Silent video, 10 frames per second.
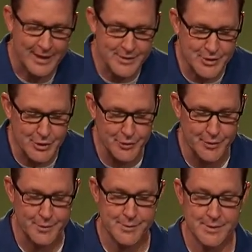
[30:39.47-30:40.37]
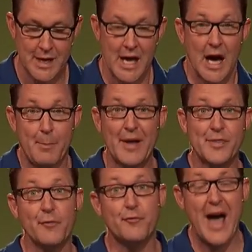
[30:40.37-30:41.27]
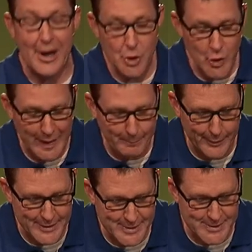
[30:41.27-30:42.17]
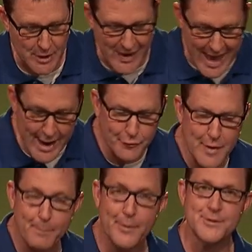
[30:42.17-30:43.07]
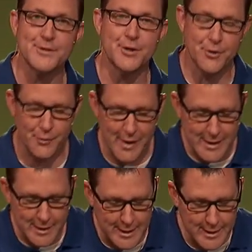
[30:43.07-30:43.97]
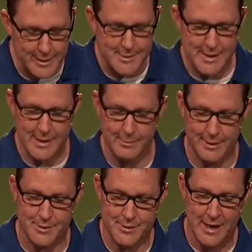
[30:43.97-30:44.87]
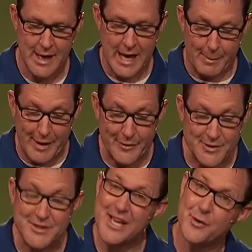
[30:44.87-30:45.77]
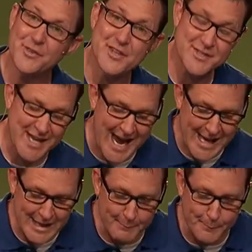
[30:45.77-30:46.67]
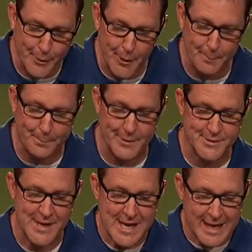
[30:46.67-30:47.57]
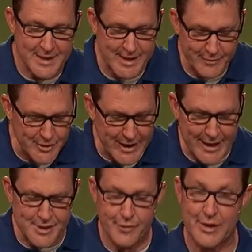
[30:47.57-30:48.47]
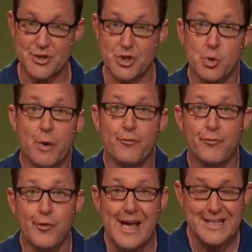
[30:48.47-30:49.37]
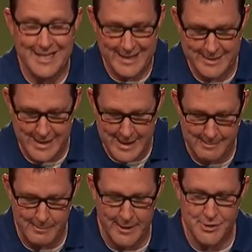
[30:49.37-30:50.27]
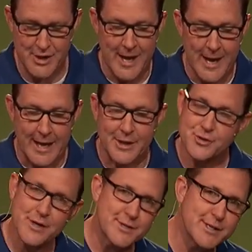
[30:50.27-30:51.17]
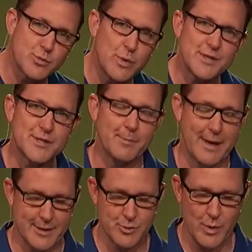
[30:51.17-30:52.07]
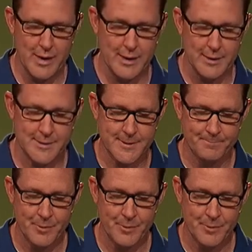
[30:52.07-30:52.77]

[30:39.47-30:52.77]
his goodness about the value he places on every person created in his image, about the sacred design and purpose he's given to each of us to reflect his image and trust his wisdom and his ways,